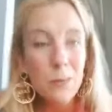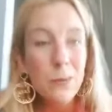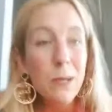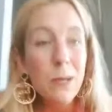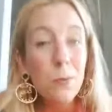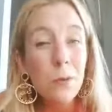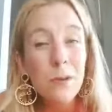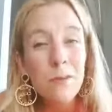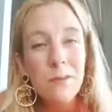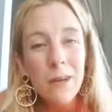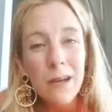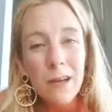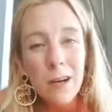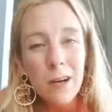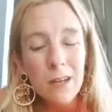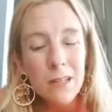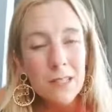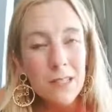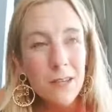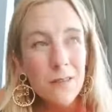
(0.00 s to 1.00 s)
We prevent
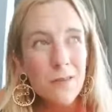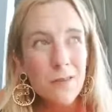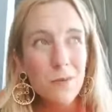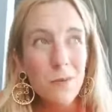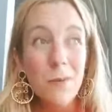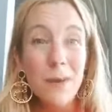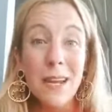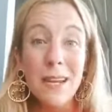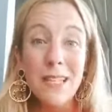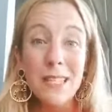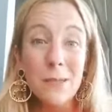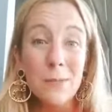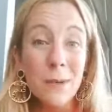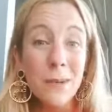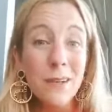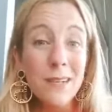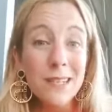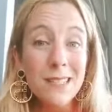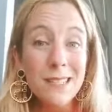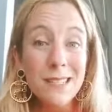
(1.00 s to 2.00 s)
ourselves from
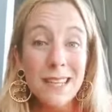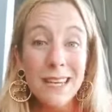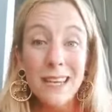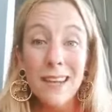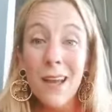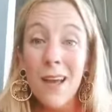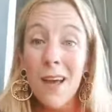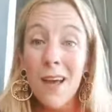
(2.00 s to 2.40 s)
experiencing